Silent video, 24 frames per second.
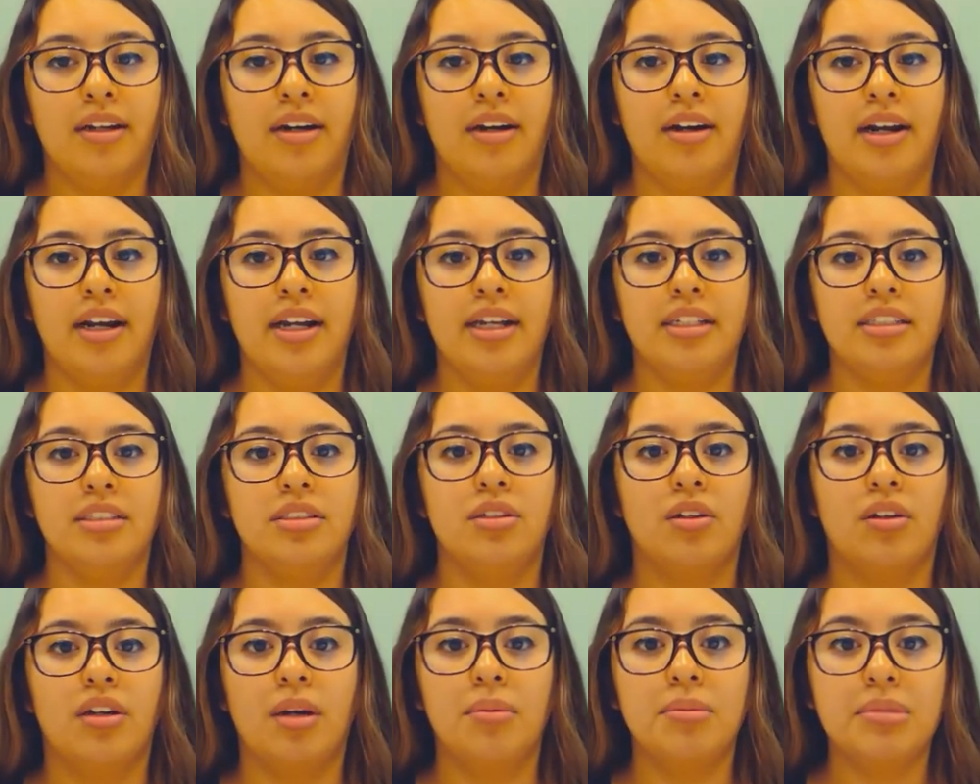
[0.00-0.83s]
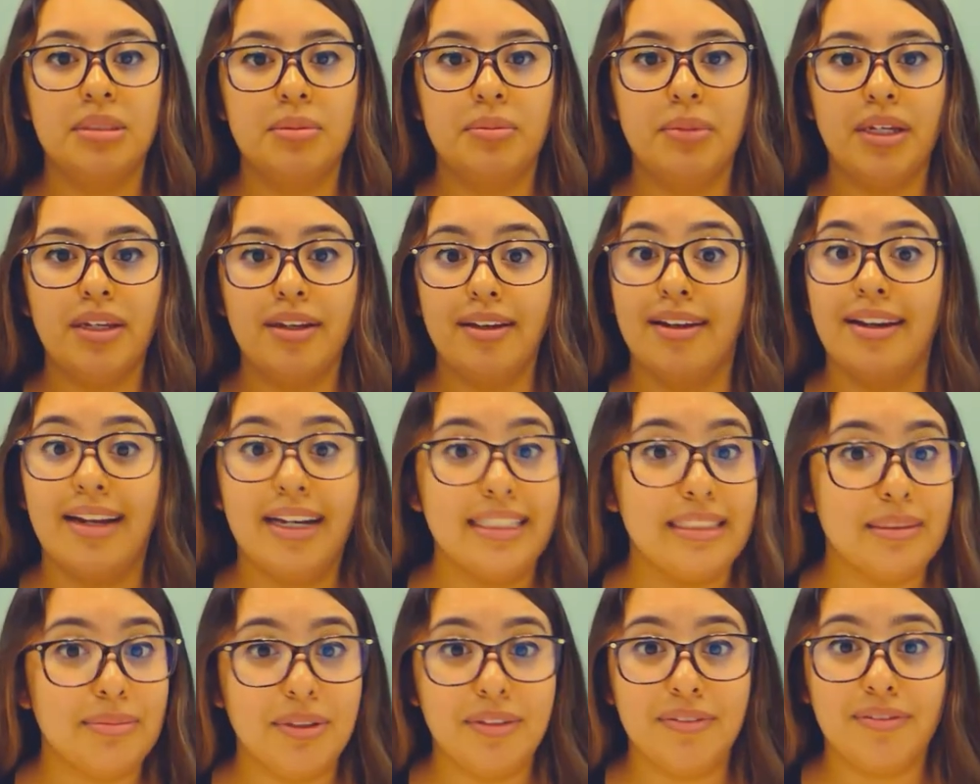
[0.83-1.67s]
All right, so come to me and
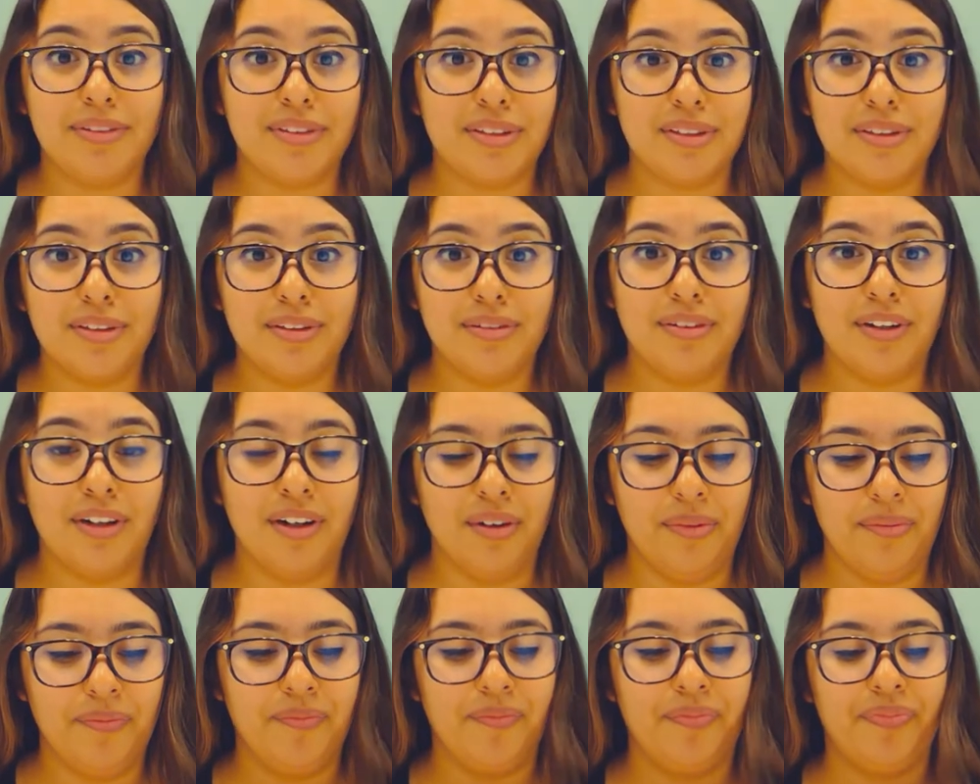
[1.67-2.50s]
ask me for a referral.